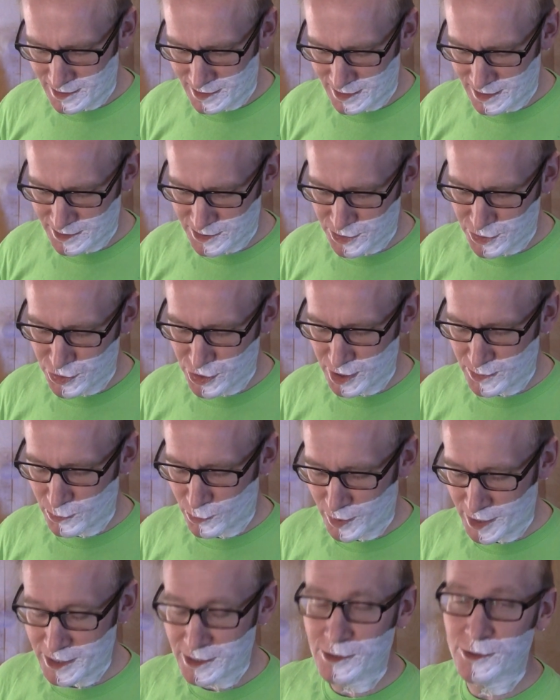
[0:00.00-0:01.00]
it's Jim
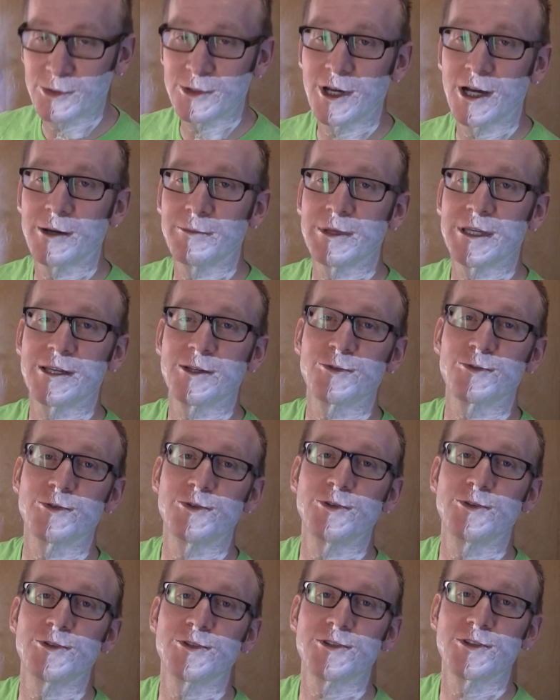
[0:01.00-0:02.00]
White who got me
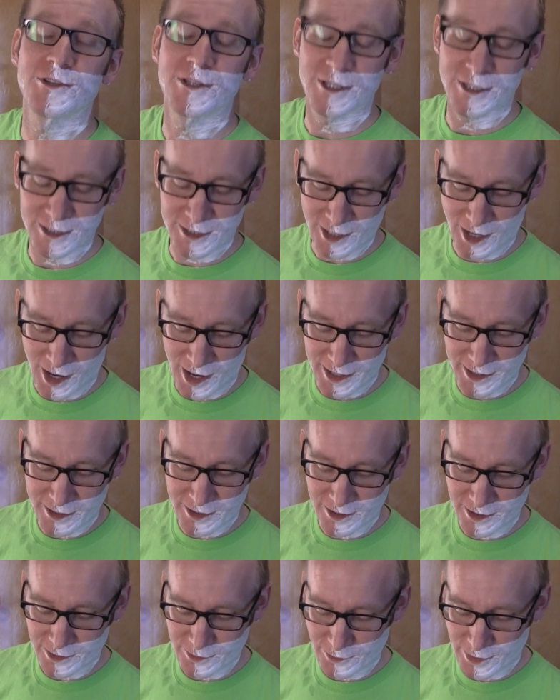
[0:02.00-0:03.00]
introduced to these
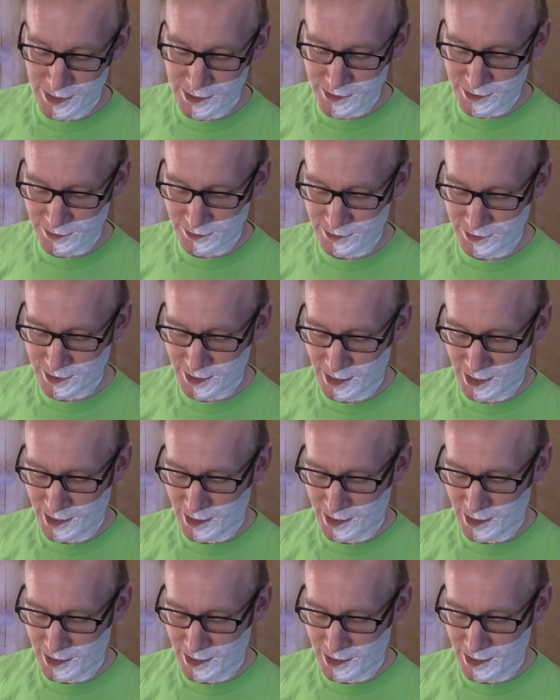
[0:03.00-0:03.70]
Ikon razors.